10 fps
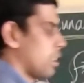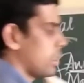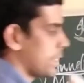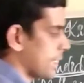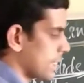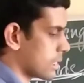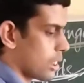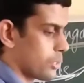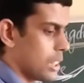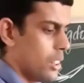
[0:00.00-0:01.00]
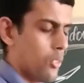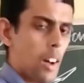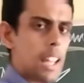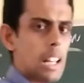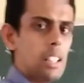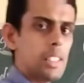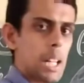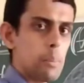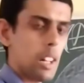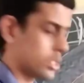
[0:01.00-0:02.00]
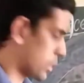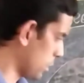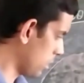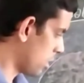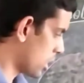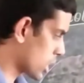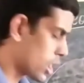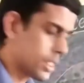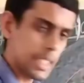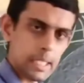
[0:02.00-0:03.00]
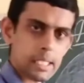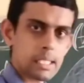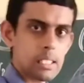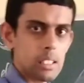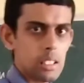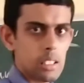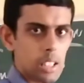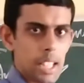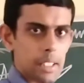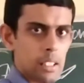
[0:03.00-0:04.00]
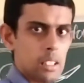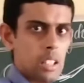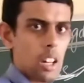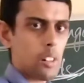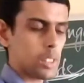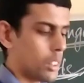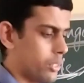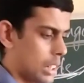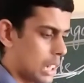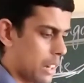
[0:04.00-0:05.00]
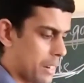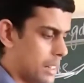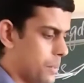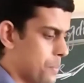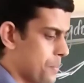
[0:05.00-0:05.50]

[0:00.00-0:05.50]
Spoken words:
the rest of the phyla that belongs to chordates, right, out of 11.